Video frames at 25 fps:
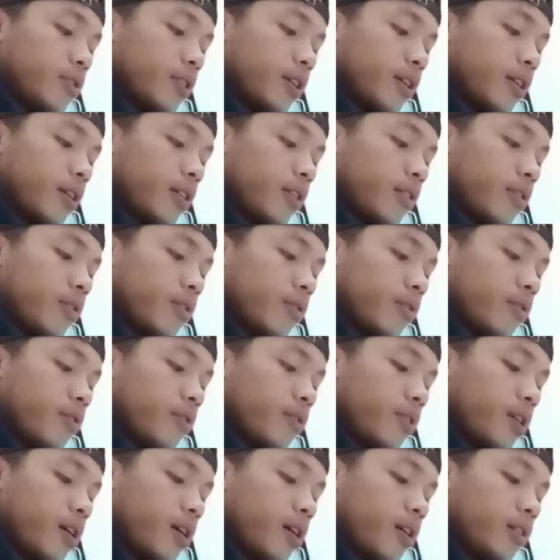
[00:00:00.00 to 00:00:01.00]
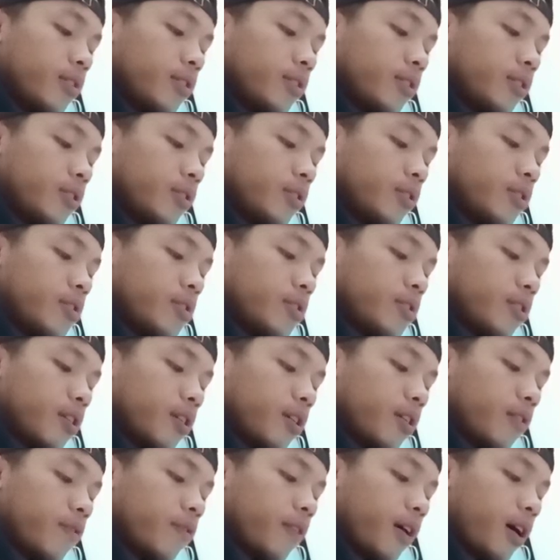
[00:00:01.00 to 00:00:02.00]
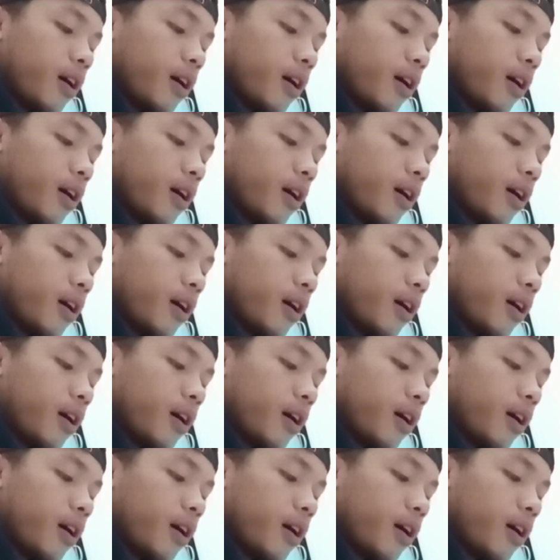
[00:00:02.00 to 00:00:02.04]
get what you deserve.